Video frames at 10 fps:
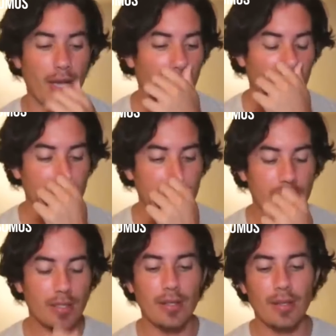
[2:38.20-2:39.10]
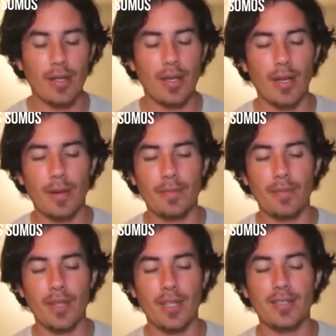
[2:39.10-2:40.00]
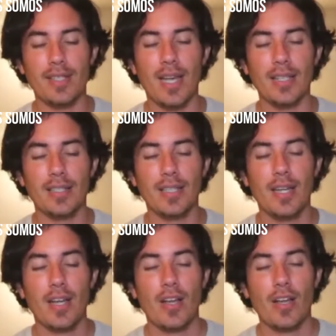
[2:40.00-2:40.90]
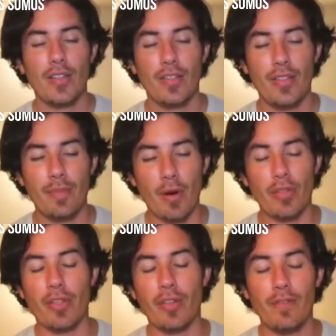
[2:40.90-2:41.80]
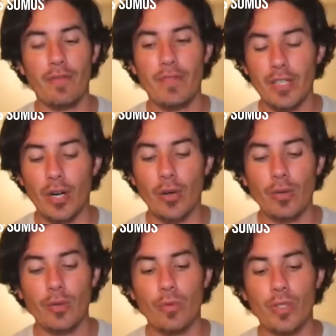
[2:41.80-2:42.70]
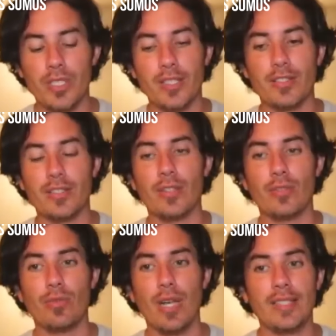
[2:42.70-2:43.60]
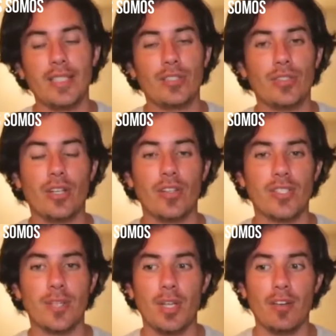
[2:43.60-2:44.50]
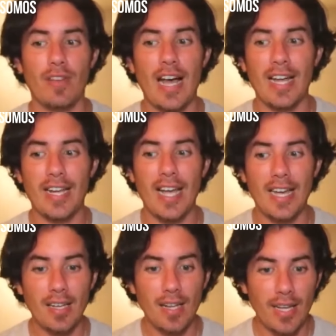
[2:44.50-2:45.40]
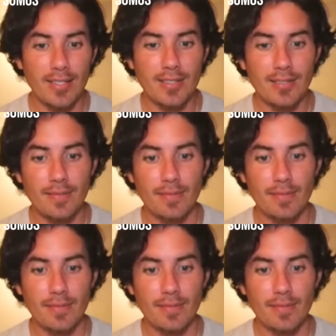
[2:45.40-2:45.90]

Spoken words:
and inside the month of Virgo, which is related to the concept of I analyze.